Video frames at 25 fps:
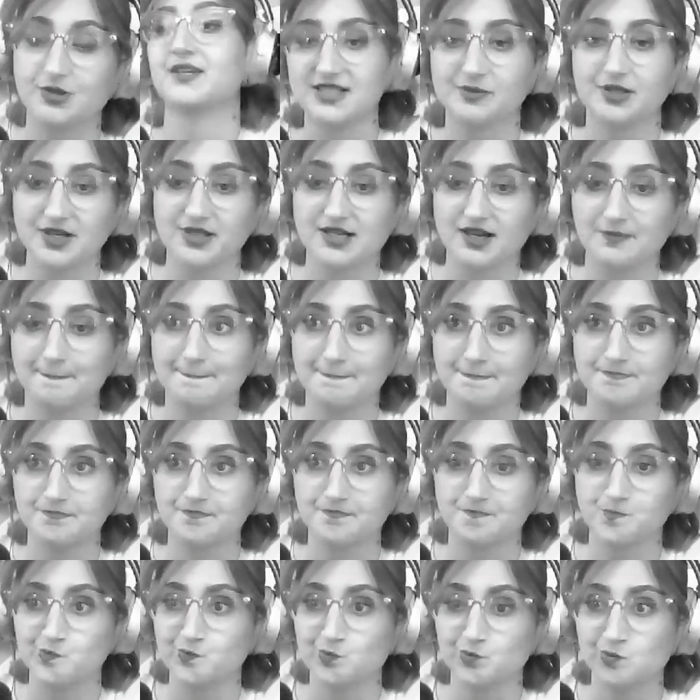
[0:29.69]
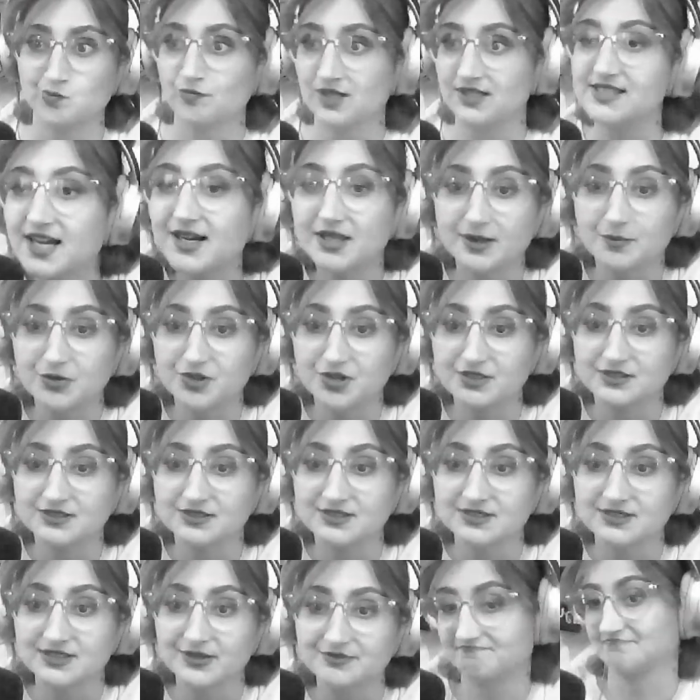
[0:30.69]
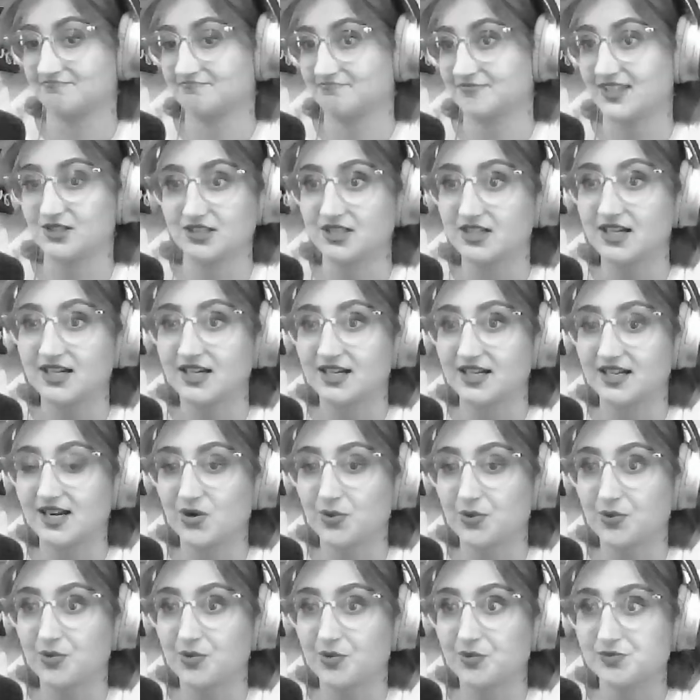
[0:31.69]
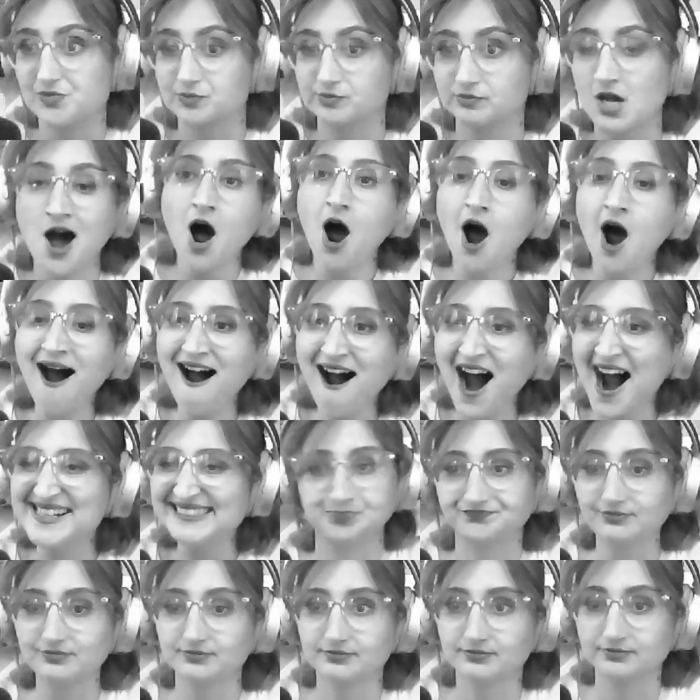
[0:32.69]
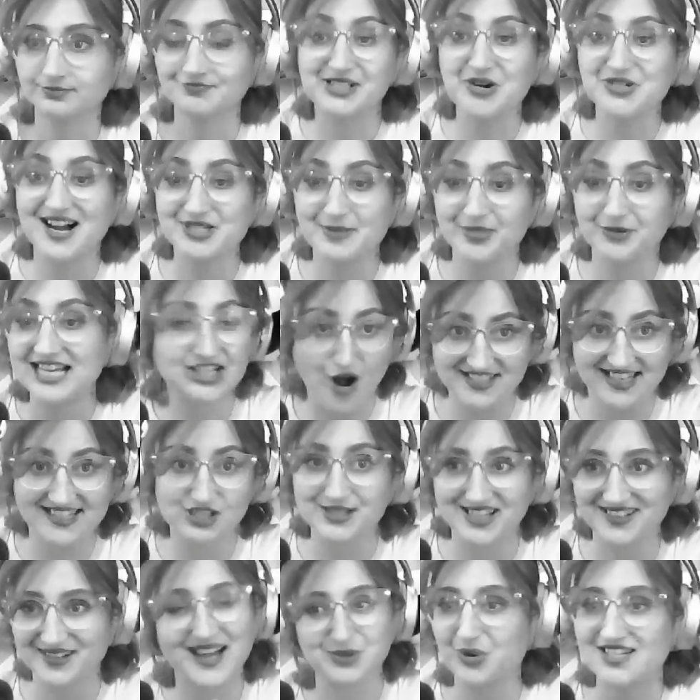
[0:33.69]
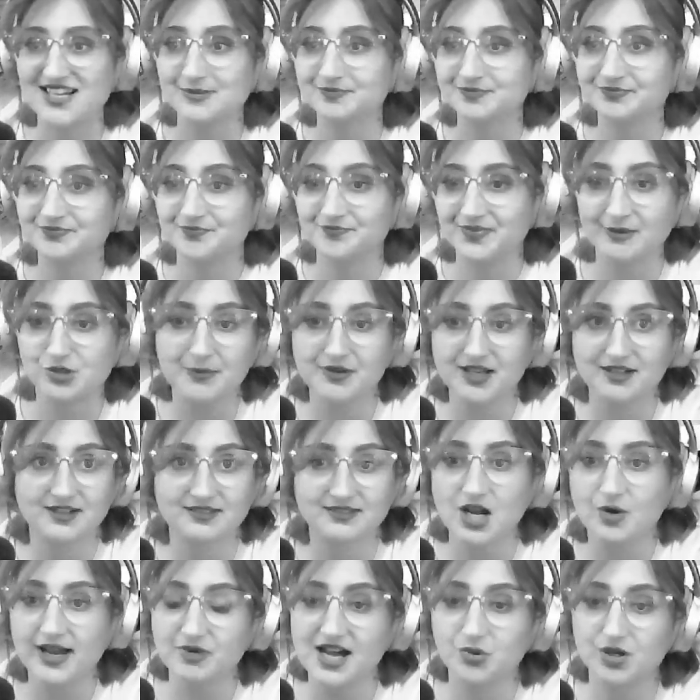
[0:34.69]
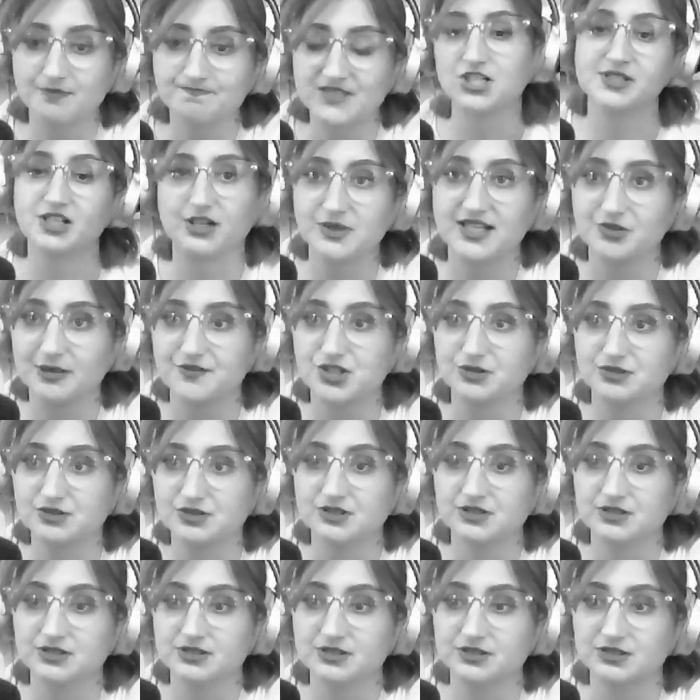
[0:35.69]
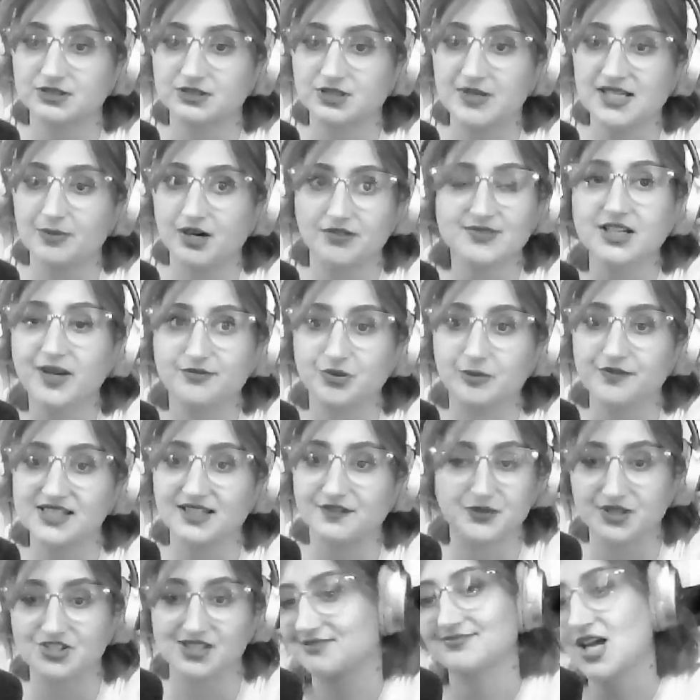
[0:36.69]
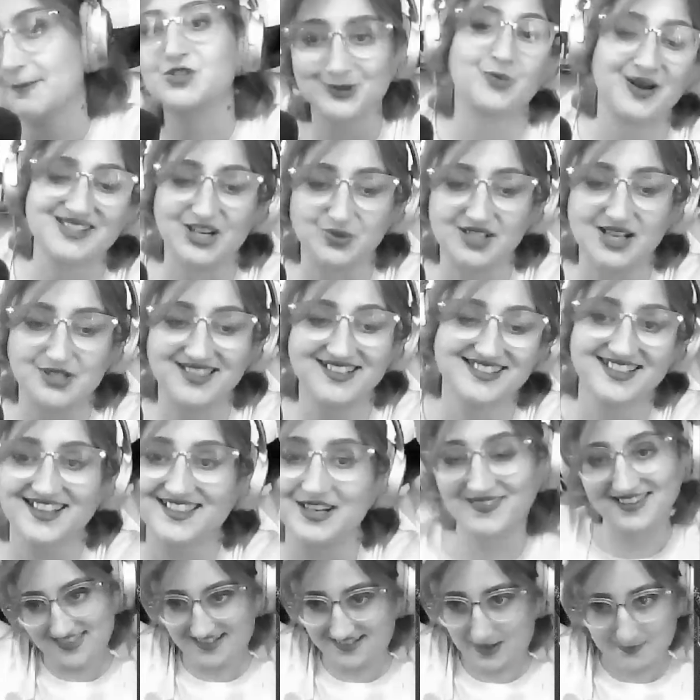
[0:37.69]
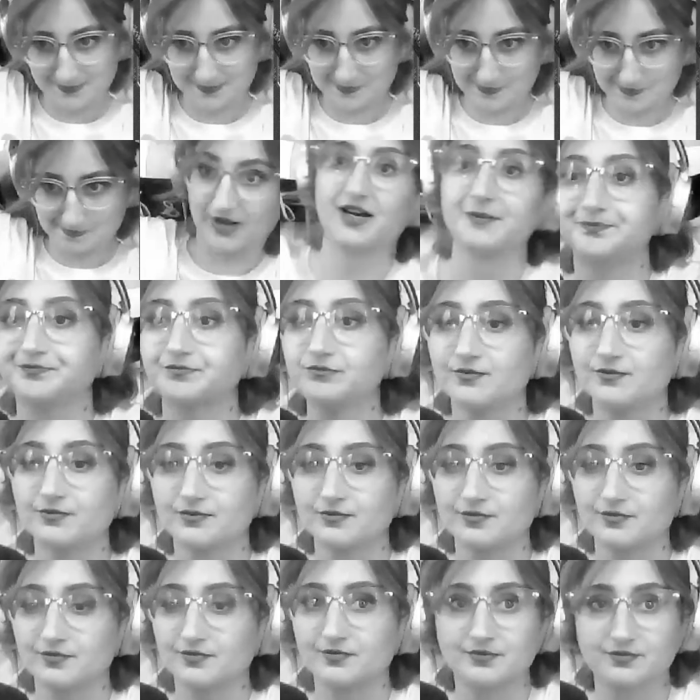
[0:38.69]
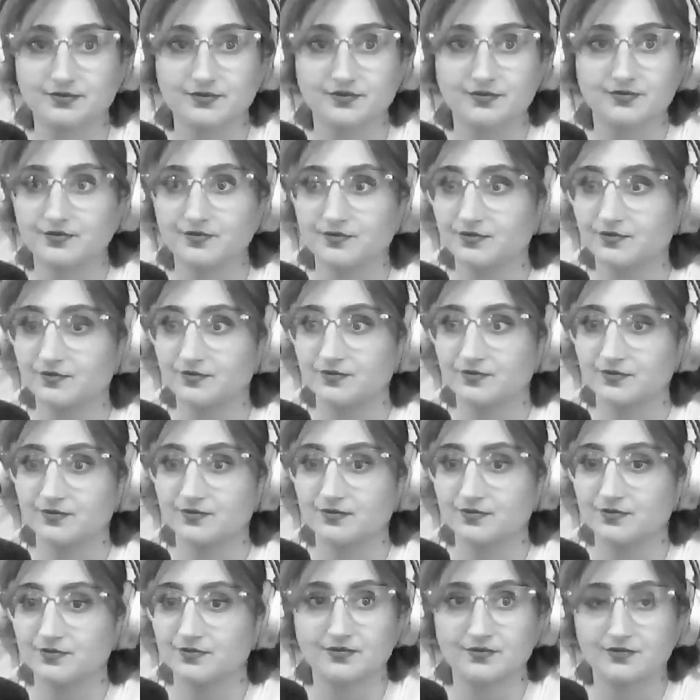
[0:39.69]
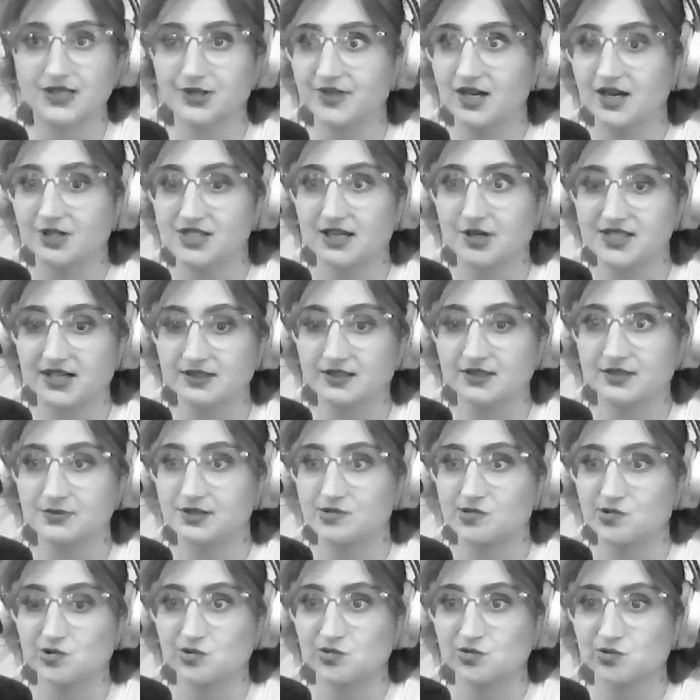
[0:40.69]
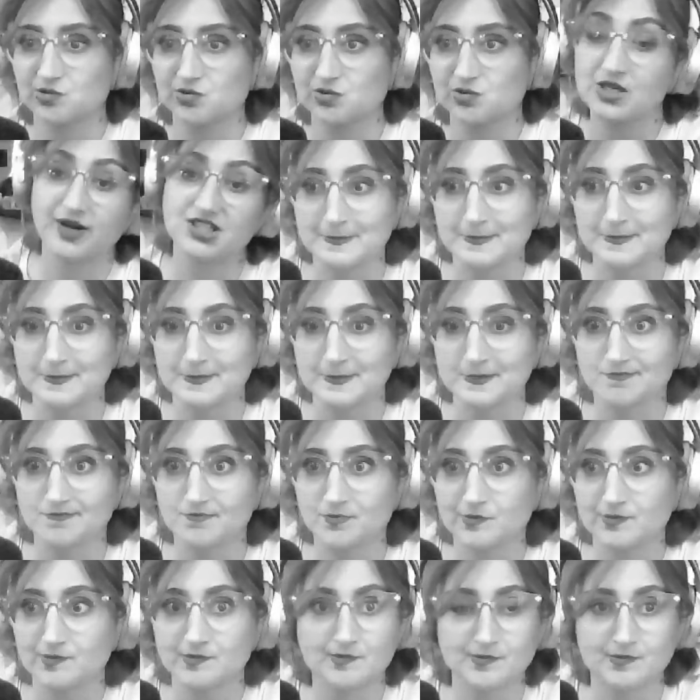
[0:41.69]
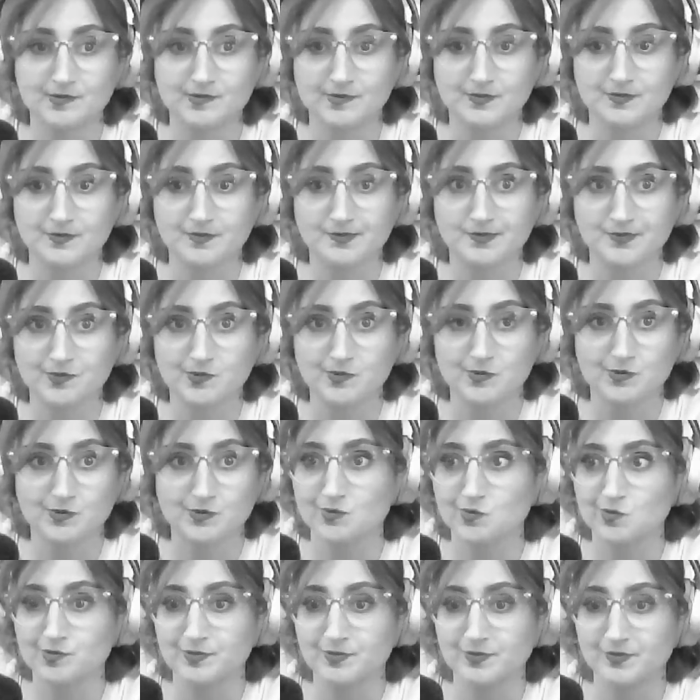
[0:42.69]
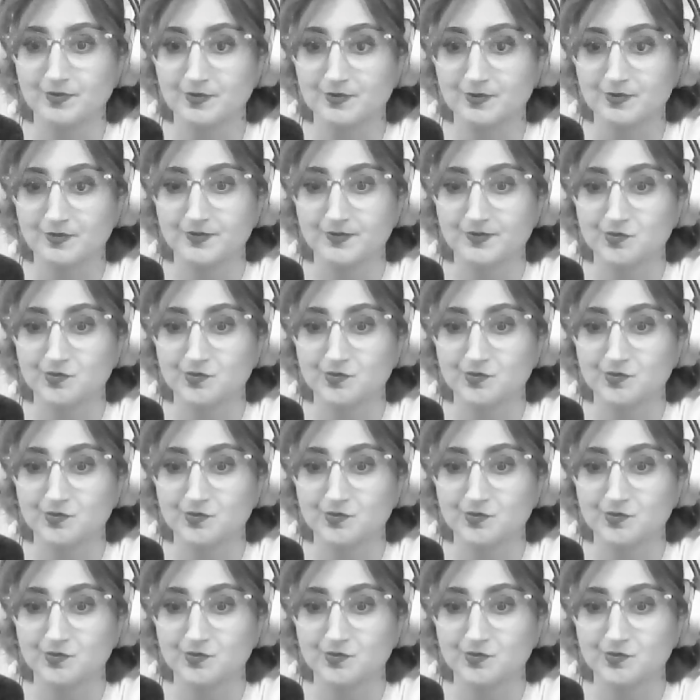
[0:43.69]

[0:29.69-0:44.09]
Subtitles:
We've got pizzas and burgers and drinks and bathrooms, balloons, an information kiosk, plenty of room for our guests to sit, trash cans at many locations.